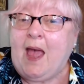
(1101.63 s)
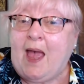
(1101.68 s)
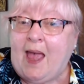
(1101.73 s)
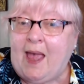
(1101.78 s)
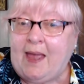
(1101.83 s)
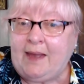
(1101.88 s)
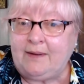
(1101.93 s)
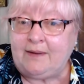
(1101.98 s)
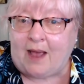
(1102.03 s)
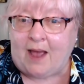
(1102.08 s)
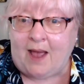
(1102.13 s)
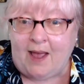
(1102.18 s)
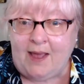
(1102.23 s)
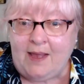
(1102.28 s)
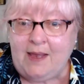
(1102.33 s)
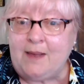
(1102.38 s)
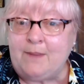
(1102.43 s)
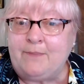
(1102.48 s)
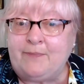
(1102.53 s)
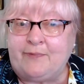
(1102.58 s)
And I
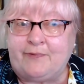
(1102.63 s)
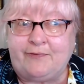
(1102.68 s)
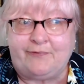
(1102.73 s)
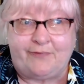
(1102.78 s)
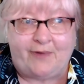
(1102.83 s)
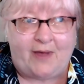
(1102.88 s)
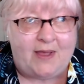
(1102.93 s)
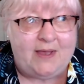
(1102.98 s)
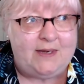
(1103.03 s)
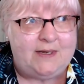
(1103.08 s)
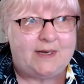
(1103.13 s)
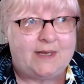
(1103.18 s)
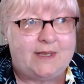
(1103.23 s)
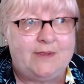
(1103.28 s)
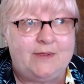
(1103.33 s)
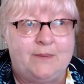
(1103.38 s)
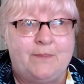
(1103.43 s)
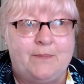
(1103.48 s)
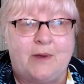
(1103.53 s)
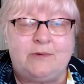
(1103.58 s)
am finding
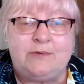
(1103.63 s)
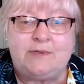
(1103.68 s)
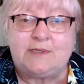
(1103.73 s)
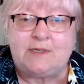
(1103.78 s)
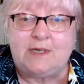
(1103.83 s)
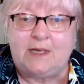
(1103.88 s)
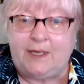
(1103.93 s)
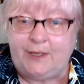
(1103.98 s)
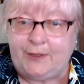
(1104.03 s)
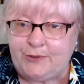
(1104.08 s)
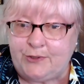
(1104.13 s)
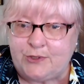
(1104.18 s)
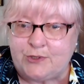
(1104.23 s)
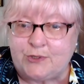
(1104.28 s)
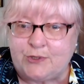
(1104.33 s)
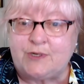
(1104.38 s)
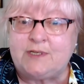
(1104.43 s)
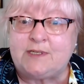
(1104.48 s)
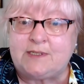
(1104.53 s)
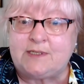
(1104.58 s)
the most
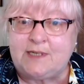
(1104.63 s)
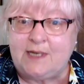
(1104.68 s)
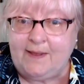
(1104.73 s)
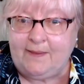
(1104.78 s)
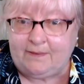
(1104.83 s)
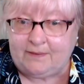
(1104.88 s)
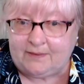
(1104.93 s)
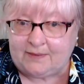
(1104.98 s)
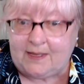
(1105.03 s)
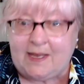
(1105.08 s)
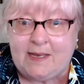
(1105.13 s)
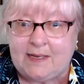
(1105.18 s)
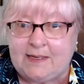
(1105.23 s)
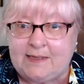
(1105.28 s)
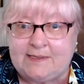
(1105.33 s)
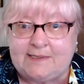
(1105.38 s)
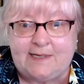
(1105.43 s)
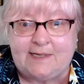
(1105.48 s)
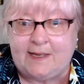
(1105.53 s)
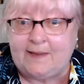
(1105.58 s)
interesting
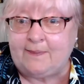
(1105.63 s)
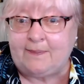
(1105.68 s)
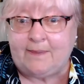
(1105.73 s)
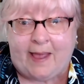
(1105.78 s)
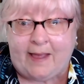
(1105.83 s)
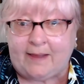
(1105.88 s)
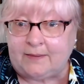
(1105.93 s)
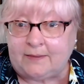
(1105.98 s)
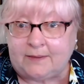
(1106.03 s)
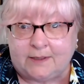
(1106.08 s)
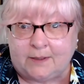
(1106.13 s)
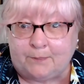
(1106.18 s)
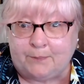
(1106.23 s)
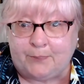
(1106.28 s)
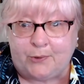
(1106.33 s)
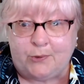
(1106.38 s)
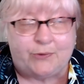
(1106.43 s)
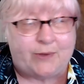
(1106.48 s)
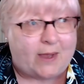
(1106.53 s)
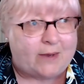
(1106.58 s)
things in that little
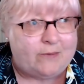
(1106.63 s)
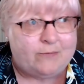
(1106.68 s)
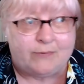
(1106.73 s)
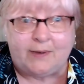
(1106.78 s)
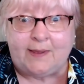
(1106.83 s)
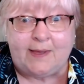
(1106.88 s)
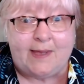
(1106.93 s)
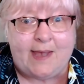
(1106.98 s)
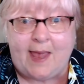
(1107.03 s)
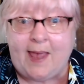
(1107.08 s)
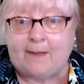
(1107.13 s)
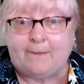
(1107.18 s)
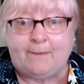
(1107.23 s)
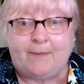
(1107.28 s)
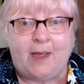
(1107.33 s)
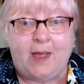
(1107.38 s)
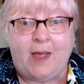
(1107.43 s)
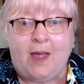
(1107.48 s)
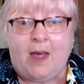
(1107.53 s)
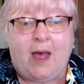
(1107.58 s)
booth. I really am.
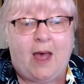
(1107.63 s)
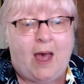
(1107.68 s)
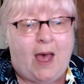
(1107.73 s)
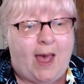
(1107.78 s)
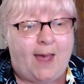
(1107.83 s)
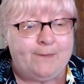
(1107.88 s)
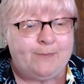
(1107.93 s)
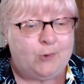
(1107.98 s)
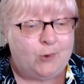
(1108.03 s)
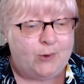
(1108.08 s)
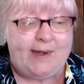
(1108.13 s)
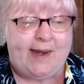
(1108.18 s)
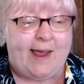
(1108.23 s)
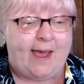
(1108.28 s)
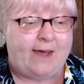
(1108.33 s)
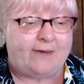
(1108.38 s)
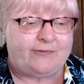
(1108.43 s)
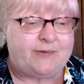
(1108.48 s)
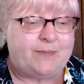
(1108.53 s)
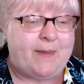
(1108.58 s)
I'm going to
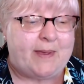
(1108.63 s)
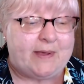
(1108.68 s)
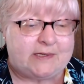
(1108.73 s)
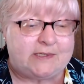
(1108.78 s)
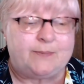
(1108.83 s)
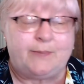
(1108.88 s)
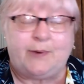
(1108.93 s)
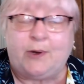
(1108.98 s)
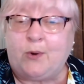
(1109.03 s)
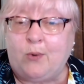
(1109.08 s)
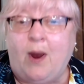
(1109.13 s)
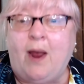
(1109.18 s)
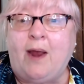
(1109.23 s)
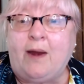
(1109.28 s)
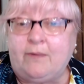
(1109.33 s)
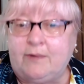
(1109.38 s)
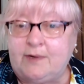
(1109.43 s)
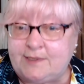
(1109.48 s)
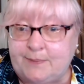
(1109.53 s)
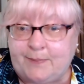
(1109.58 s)
have to make some
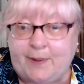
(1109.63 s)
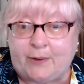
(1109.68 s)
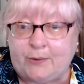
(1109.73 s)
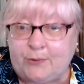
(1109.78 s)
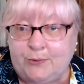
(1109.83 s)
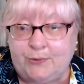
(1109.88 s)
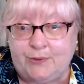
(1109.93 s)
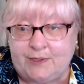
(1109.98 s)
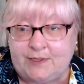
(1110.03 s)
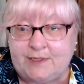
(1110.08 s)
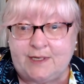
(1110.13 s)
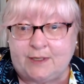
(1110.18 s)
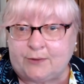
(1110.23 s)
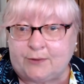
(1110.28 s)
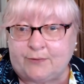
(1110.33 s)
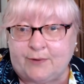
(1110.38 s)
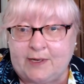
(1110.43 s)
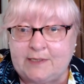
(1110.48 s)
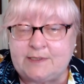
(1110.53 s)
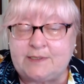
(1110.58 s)
inquiries about who the dealer
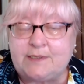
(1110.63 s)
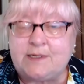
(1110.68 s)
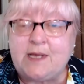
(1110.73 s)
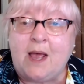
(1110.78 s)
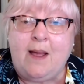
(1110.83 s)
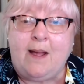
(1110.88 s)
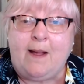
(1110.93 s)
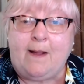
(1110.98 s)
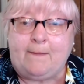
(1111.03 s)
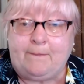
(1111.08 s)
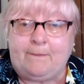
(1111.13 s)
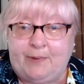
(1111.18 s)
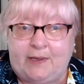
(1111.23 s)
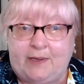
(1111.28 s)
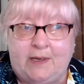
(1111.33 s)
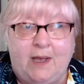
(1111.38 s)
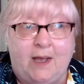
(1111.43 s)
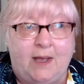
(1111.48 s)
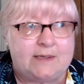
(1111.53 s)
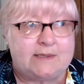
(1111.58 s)
is,
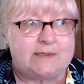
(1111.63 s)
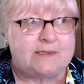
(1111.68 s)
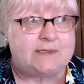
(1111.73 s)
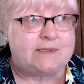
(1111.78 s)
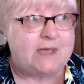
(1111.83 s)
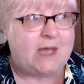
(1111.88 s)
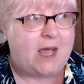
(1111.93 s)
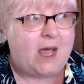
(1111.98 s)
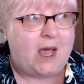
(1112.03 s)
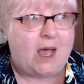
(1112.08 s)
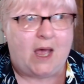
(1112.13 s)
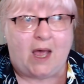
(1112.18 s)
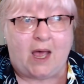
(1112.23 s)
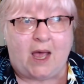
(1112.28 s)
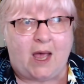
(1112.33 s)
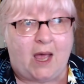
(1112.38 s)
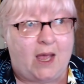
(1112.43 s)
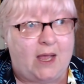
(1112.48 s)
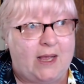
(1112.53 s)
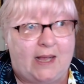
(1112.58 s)
because
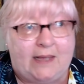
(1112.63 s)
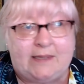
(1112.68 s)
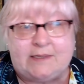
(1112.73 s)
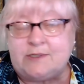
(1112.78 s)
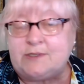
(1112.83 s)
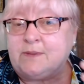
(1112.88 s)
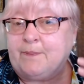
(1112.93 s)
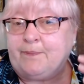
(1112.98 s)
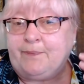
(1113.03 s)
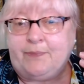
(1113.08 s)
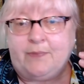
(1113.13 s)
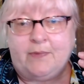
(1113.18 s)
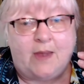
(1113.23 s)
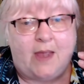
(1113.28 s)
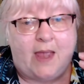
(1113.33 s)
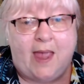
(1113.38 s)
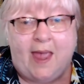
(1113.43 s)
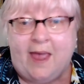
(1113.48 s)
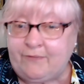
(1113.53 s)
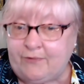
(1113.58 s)
it's
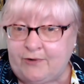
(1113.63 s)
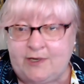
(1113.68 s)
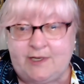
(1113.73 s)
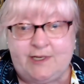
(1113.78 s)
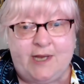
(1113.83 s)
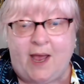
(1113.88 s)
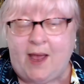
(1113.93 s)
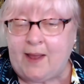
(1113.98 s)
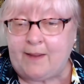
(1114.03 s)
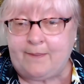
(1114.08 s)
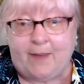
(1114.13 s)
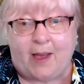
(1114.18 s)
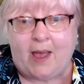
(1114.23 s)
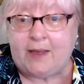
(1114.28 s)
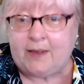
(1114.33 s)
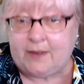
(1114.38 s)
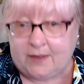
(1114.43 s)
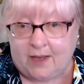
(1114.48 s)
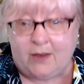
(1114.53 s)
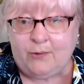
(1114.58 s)
every time I
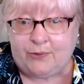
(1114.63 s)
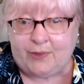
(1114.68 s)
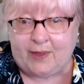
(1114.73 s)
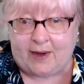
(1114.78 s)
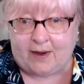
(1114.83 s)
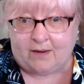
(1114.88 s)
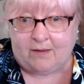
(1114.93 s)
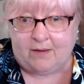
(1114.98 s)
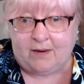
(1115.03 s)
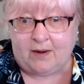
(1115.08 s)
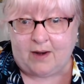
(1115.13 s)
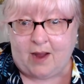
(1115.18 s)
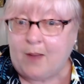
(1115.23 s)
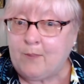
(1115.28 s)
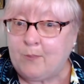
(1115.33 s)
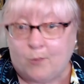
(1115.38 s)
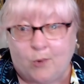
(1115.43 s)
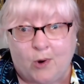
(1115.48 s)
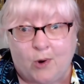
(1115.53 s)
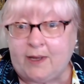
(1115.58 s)
go there, I'm
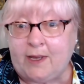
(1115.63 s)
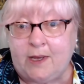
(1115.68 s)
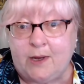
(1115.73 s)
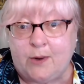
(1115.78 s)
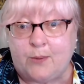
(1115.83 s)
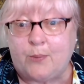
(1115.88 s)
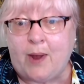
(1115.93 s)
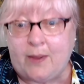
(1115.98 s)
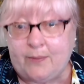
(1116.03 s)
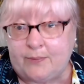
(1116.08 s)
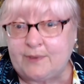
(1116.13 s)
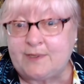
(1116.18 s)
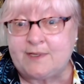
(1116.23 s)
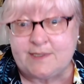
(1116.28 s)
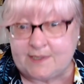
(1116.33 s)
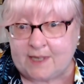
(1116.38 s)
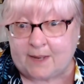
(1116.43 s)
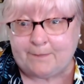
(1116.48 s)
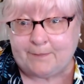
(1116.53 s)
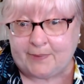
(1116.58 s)
walking away with
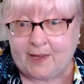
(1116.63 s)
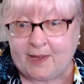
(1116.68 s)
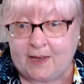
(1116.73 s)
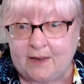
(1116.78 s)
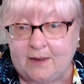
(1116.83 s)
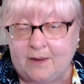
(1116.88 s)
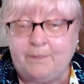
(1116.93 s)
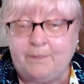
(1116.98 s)
something.